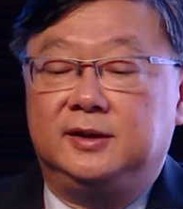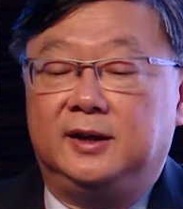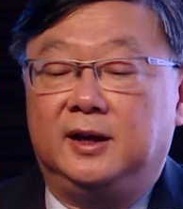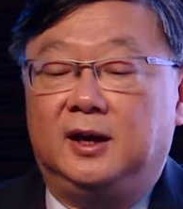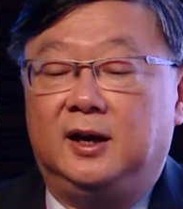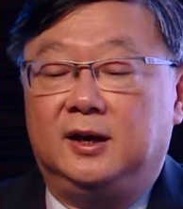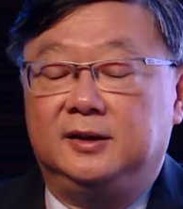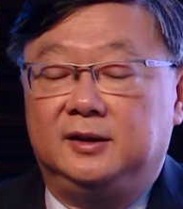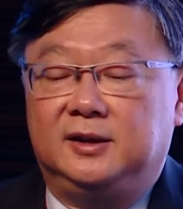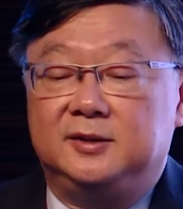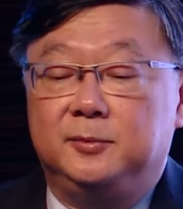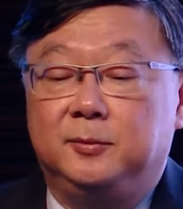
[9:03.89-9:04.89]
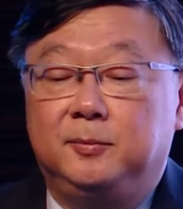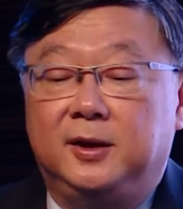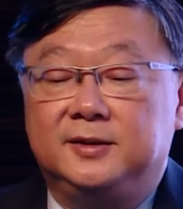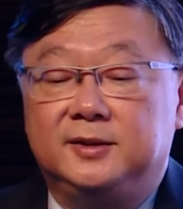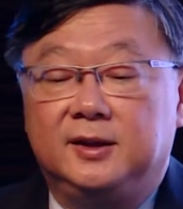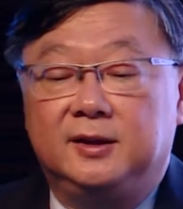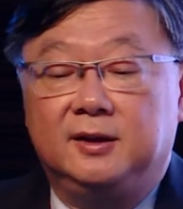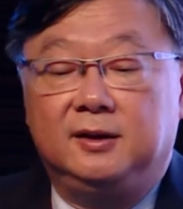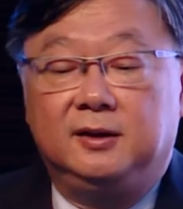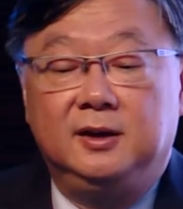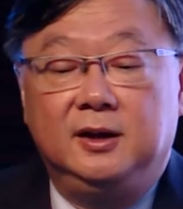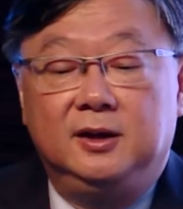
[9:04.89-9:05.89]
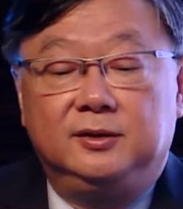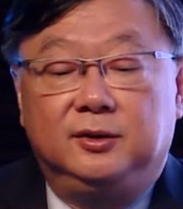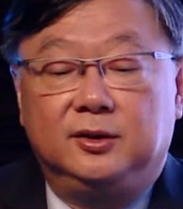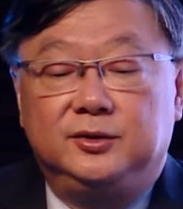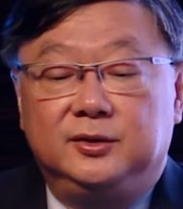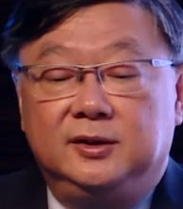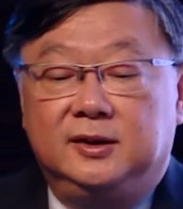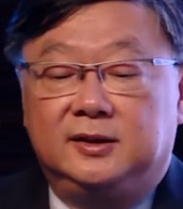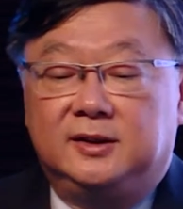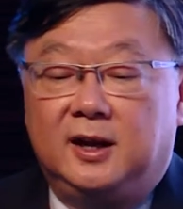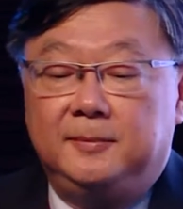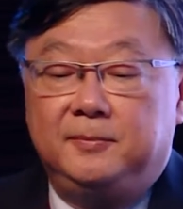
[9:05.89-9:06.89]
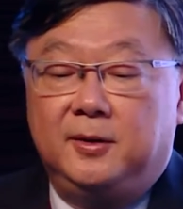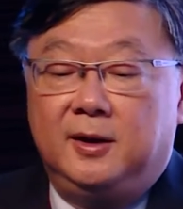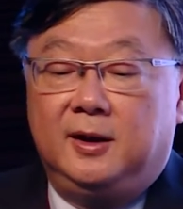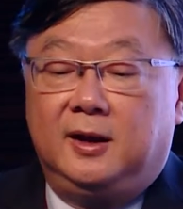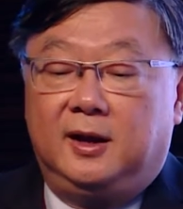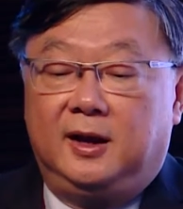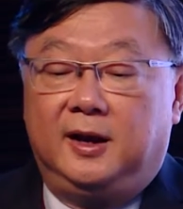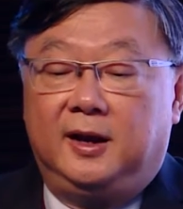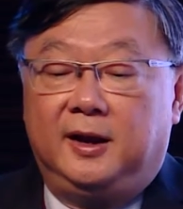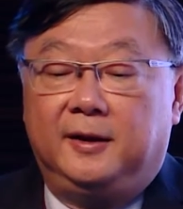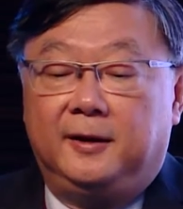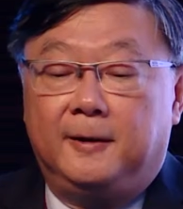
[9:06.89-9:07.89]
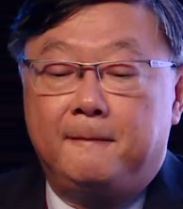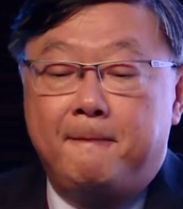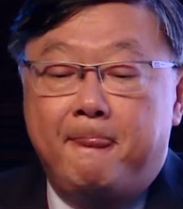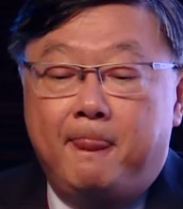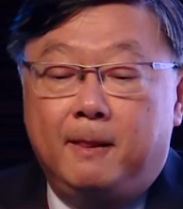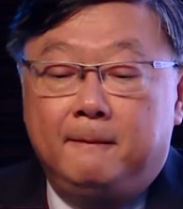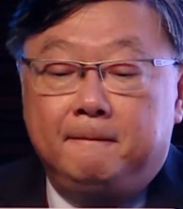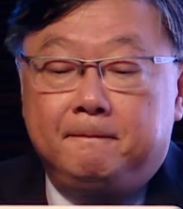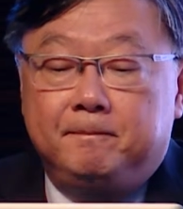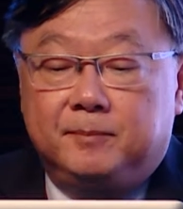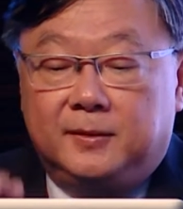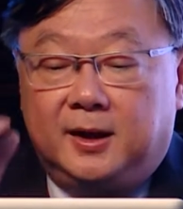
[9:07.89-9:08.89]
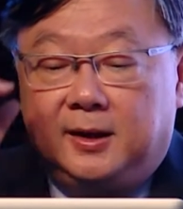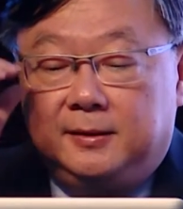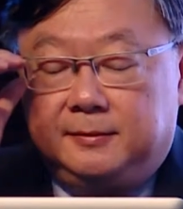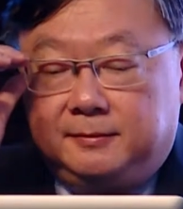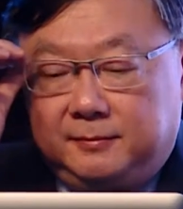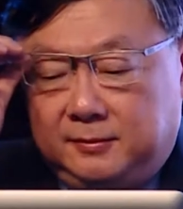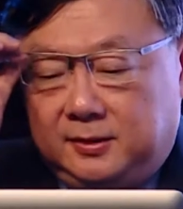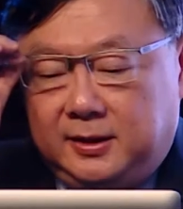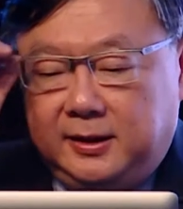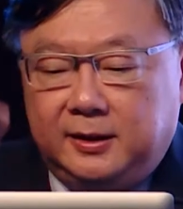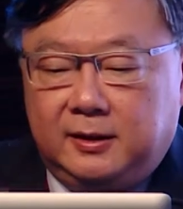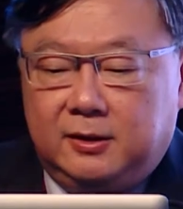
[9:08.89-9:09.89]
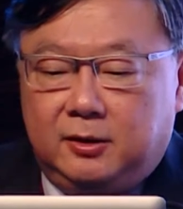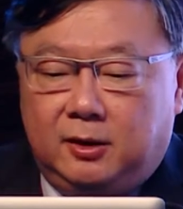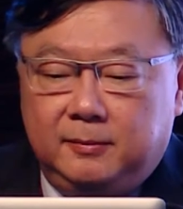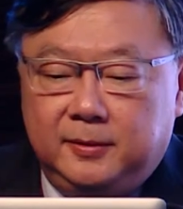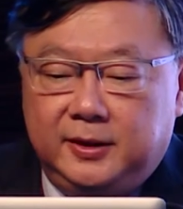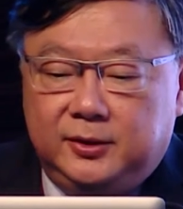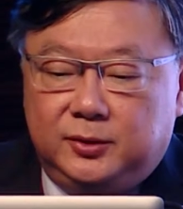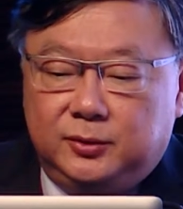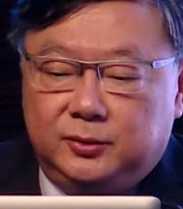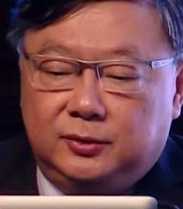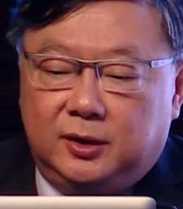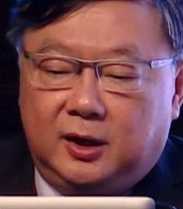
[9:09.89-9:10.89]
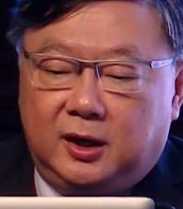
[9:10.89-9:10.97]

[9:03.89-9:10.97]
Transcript: They are the desmoplastic nodular type, and then they commonly do